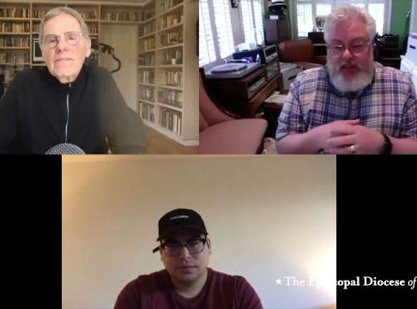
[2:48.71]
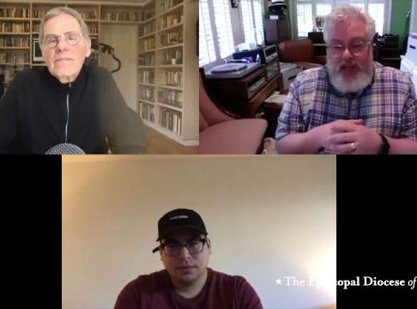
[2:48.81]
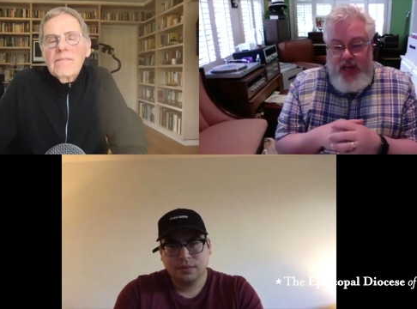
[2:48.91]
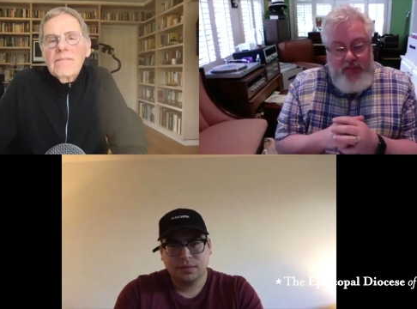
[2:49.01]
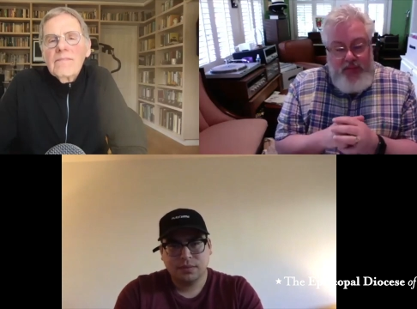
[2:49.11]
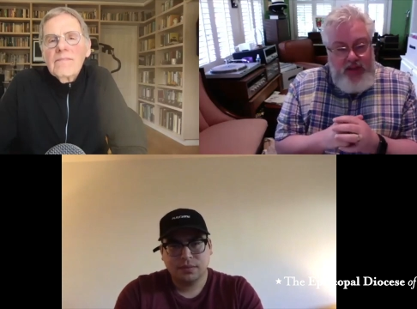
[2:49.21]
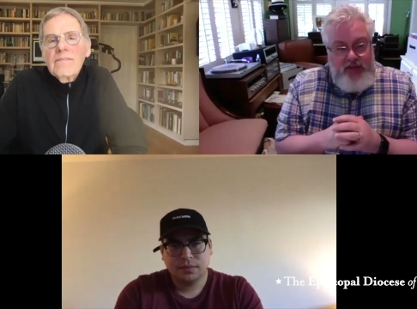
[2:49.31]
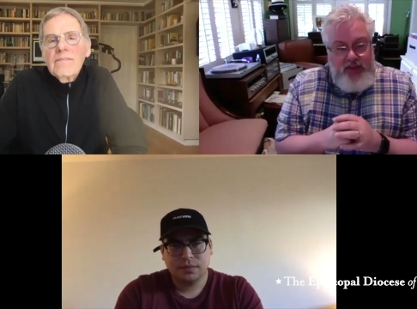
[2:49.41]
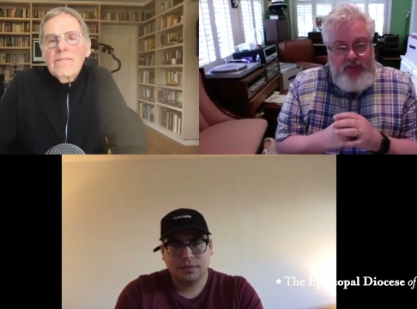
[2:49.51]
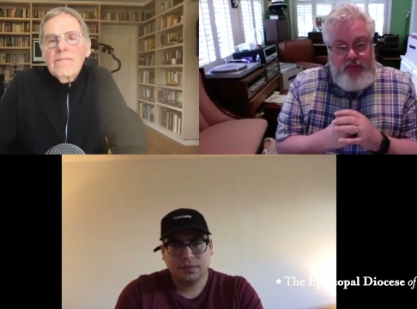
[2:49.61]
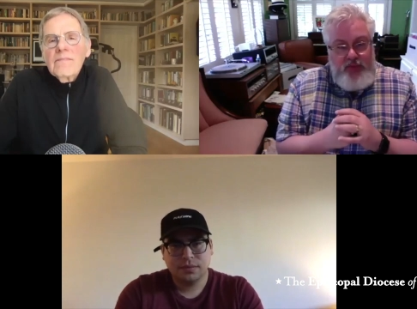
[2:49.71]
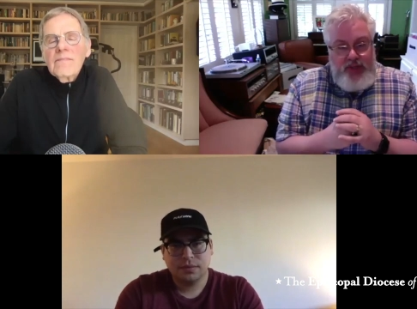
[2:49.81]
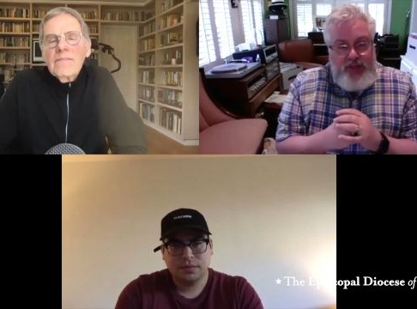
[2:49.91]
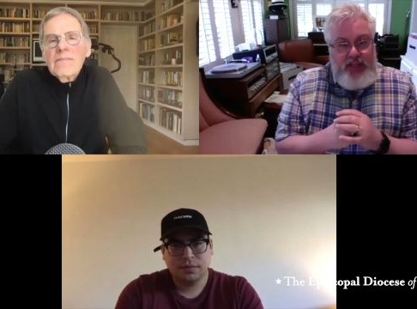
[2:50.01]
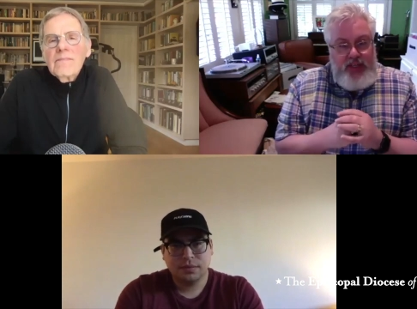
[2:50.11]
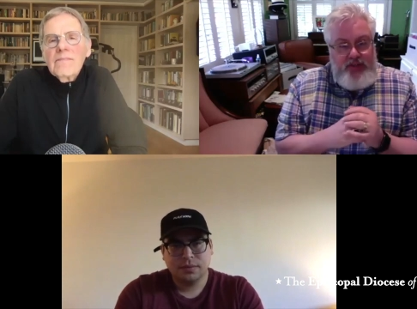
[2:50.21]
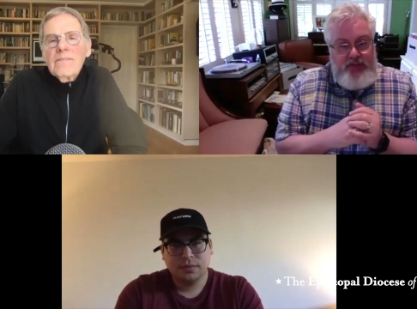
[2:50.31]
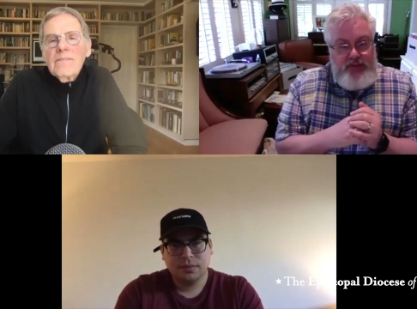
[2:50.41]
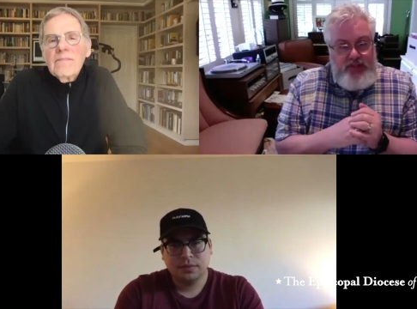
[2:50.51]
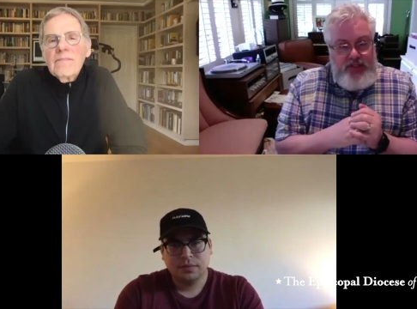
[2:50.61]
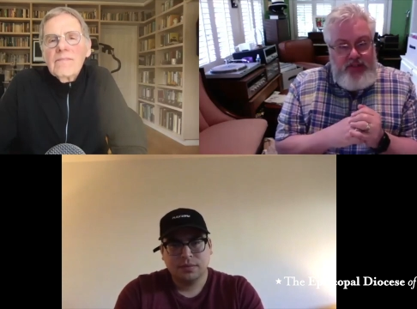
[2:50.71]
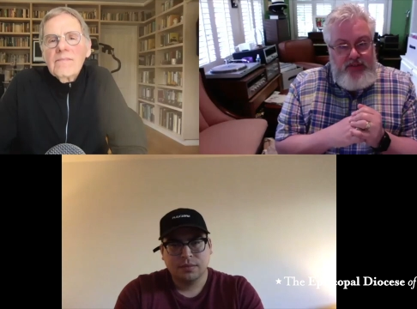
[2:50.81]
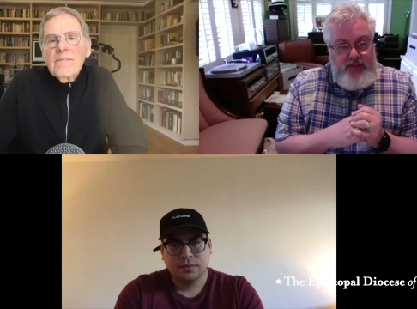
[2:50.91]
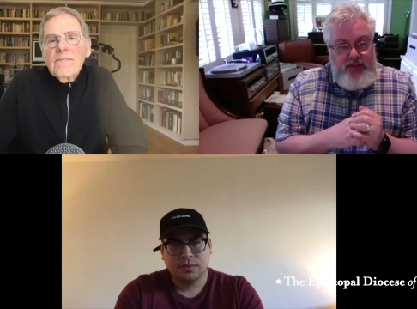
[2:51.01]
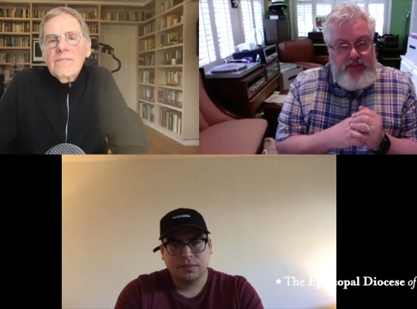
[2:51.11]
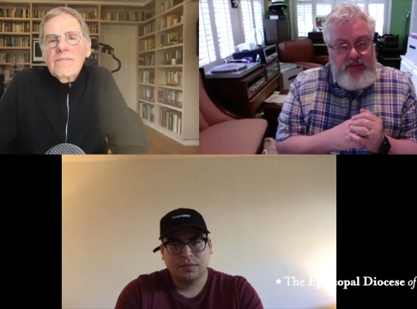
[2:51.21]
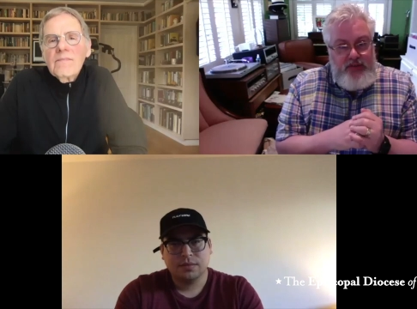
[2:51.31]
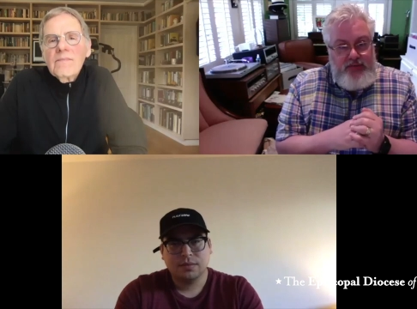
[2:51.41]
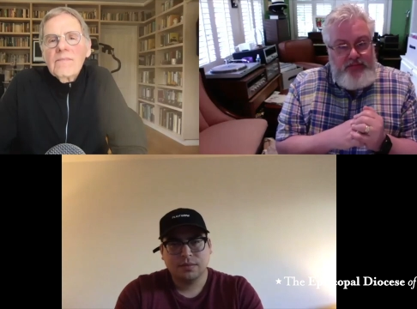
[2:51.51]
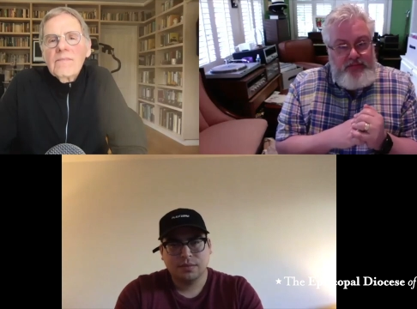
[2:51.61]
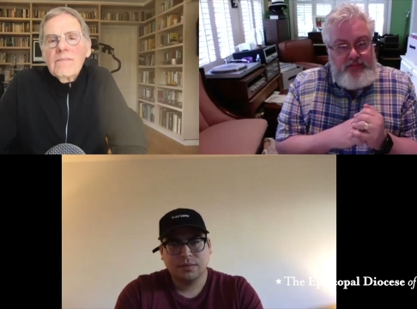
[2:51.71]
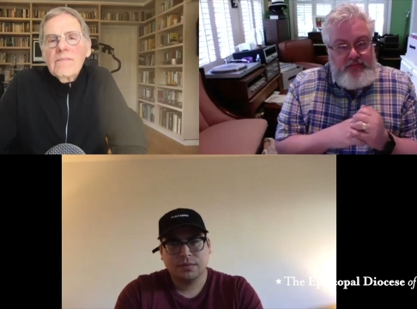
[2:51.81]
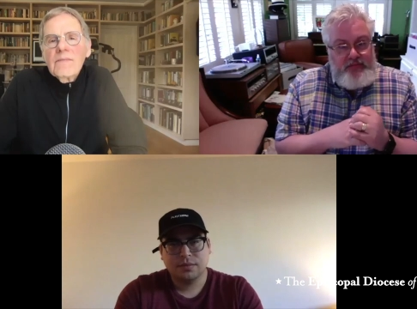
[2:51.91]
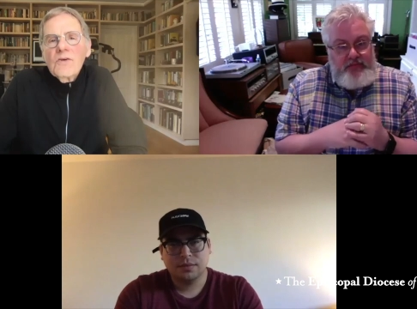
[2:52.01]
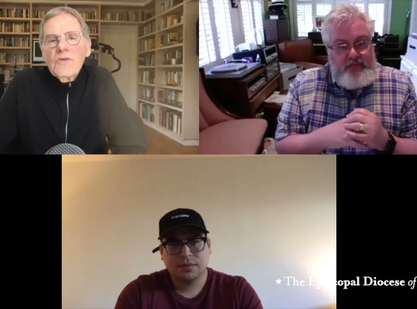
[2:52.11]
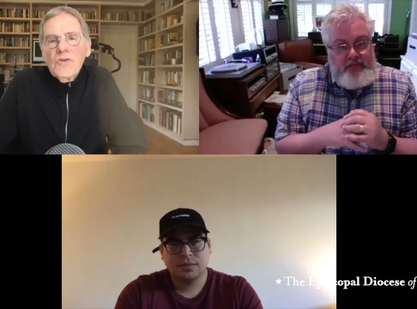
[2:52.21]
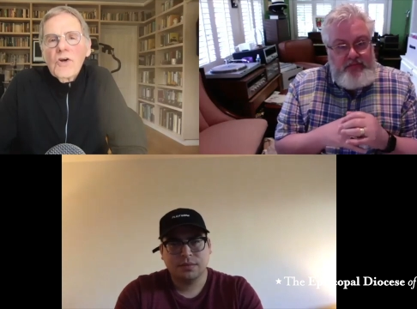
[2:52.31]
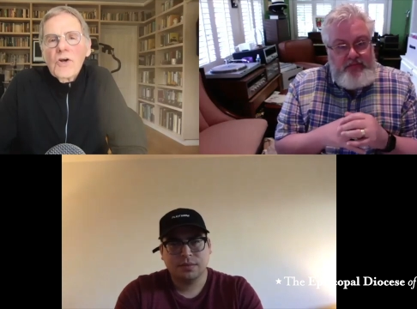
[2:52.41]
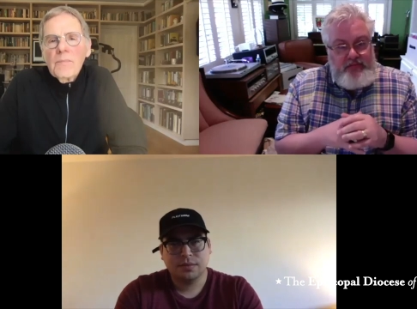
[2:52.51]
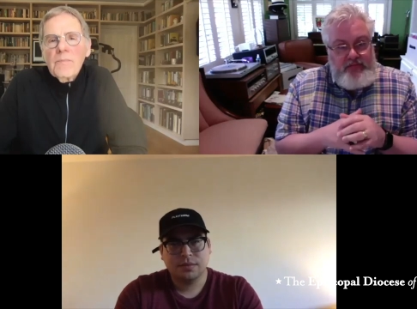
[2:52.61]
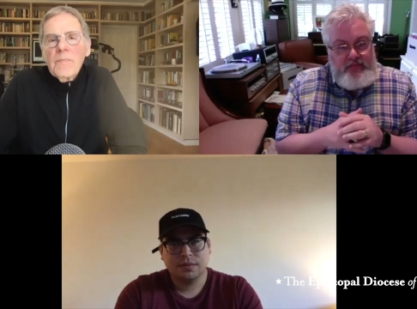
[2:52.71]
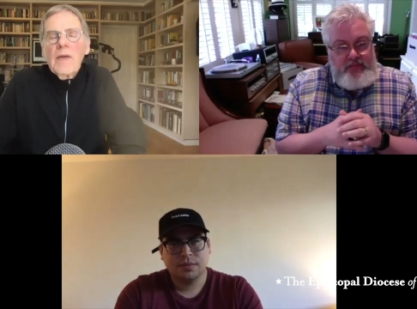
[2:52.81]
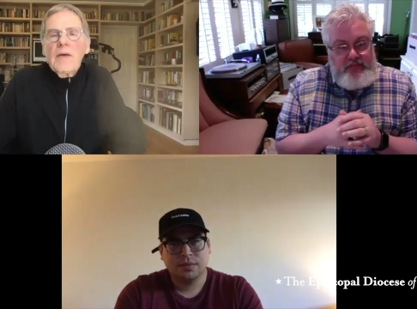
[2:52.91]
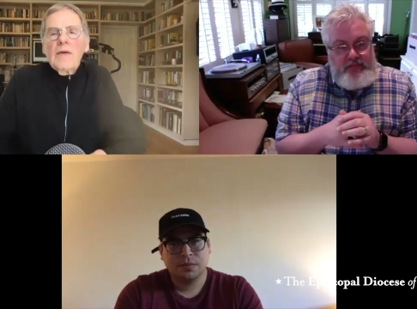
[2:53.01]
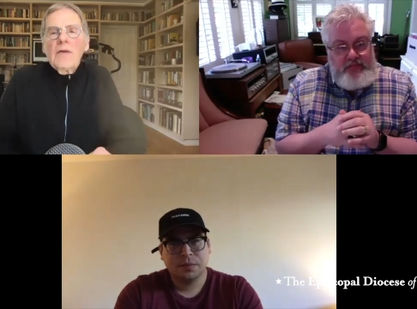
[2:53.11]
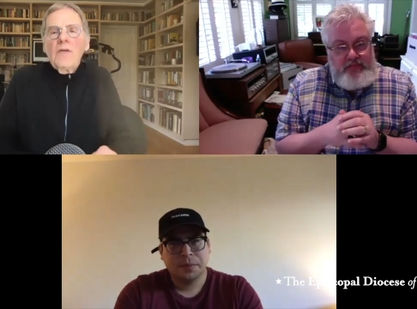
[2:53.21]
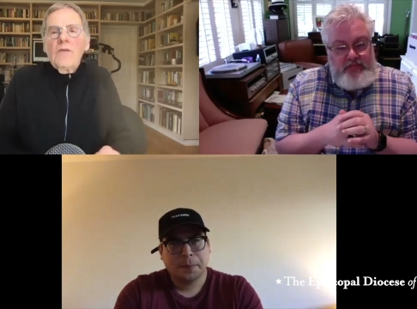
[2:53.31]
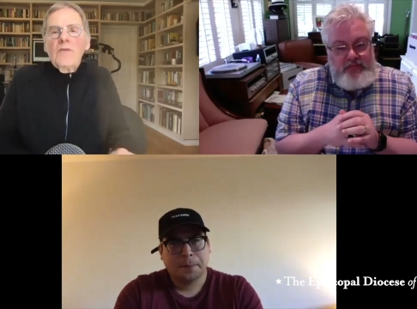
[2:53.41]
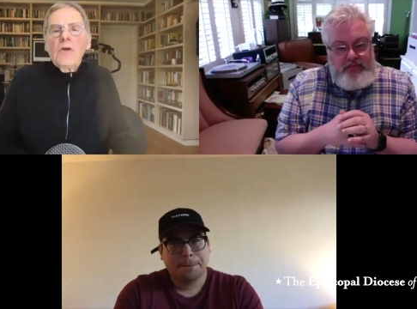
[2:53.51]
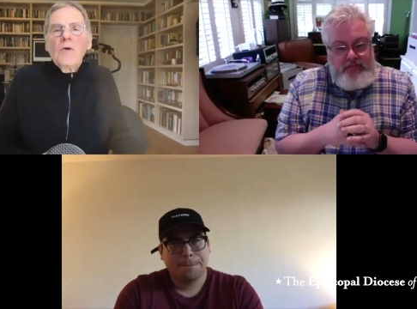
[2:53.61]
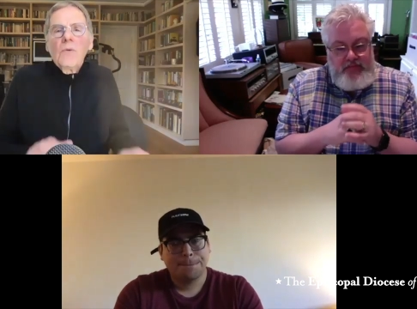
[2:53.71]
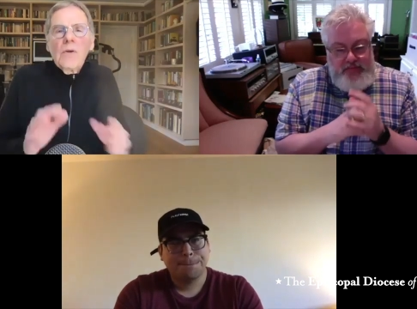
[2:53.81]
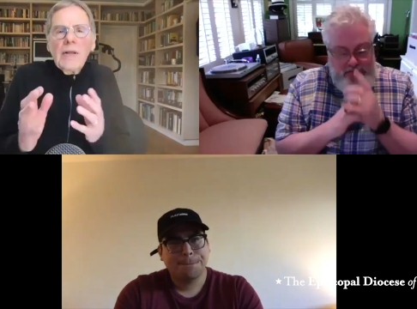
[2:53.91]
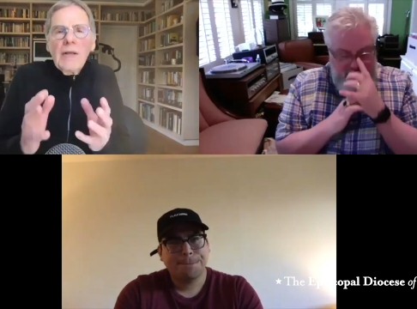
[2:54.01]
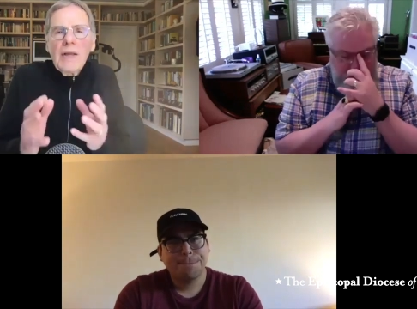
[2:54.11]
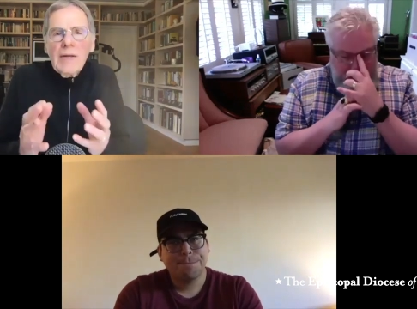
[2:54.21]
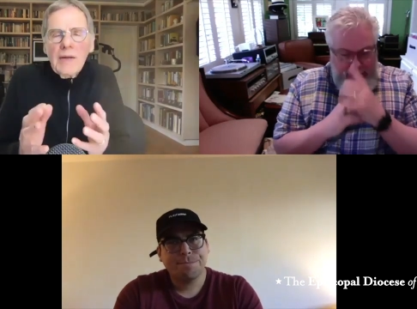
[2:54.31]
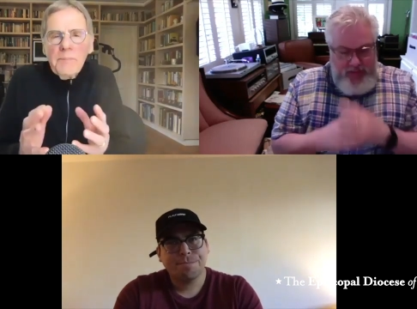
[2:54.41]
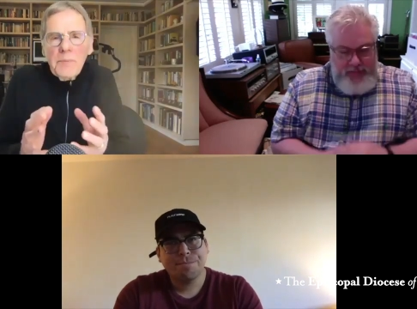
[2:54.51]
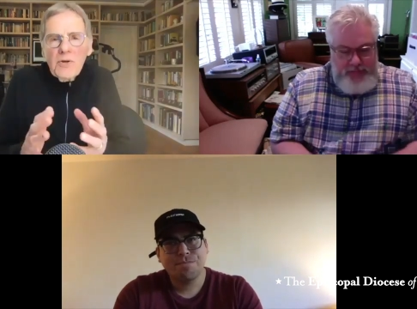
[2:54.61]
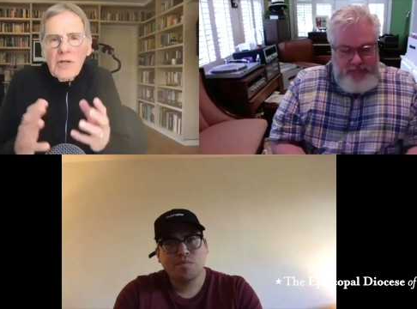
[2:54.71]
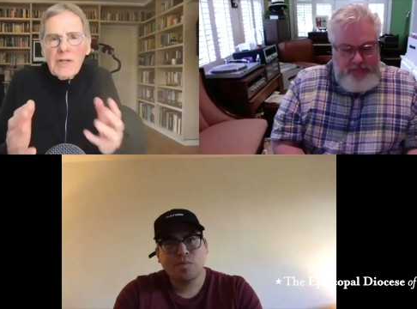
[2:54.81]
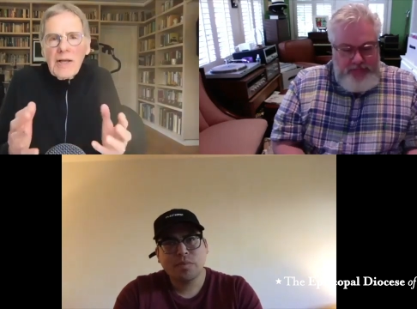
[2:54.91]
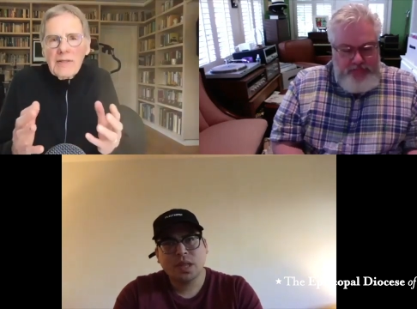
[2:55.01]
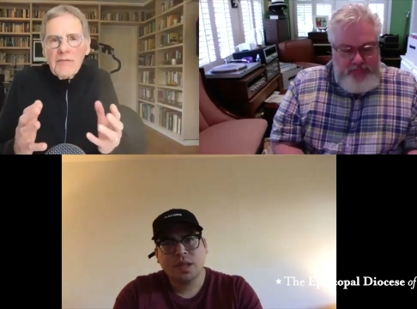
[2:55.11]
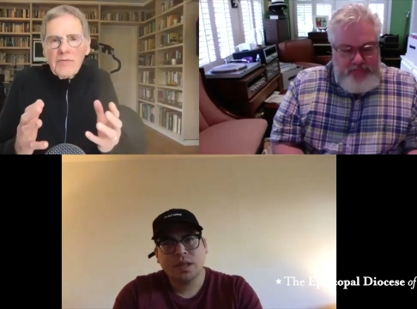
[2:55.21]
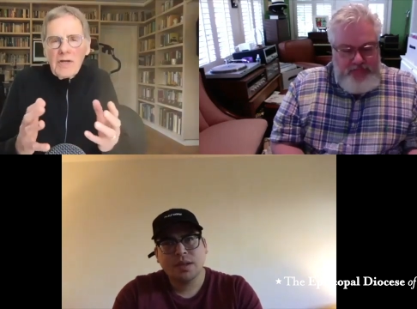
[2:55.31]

Speaker 1: up that's really interesting to you
Speaker 2: sure so in a period like this in a